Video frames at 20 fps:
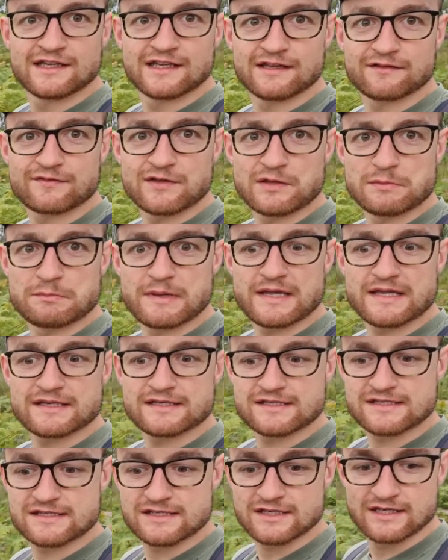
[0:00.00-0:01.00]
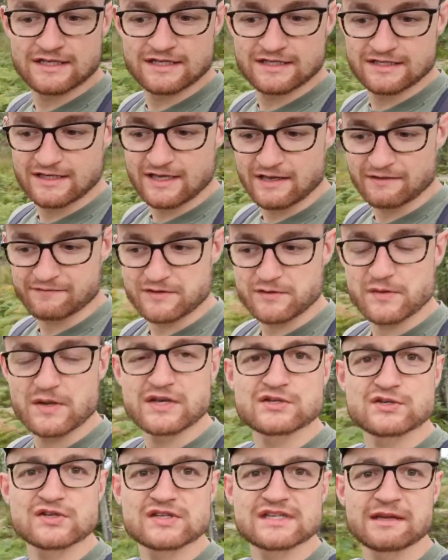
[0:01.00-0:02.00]
a few bits, a few
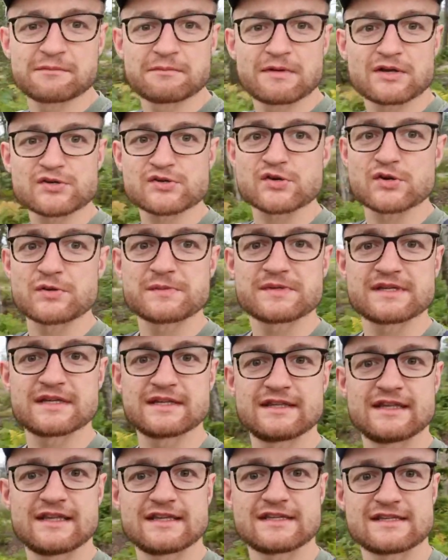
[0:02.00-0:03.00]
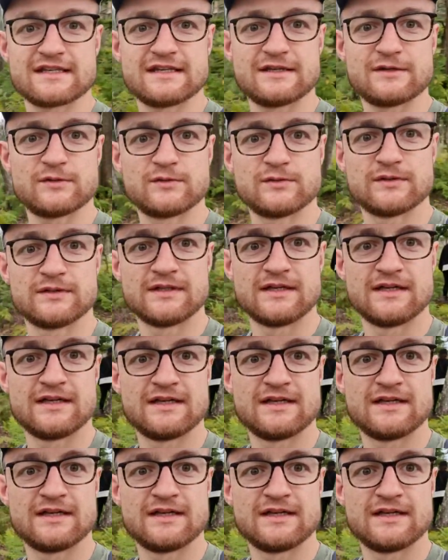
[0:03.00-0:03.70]
interesting mushrooms in this little